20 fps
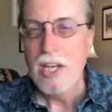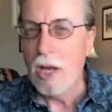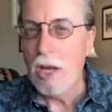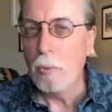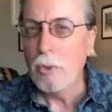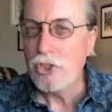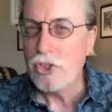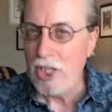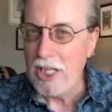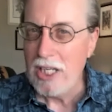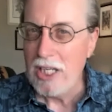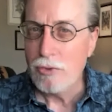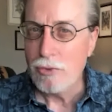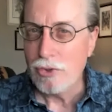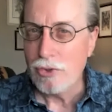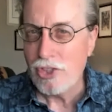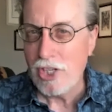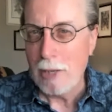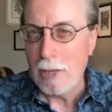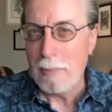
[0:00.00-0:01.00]
Now, what's
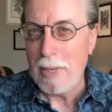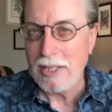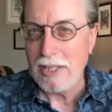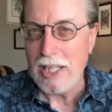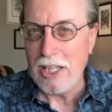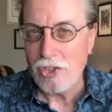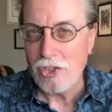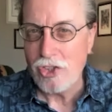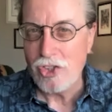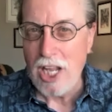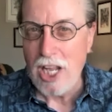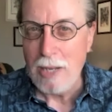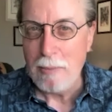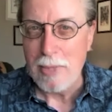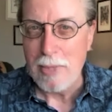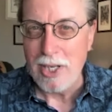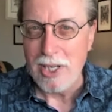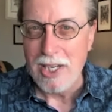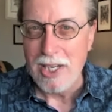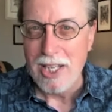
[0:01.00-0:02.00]
interesting about that
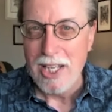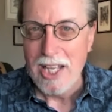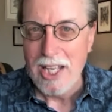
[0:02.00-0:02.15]
statement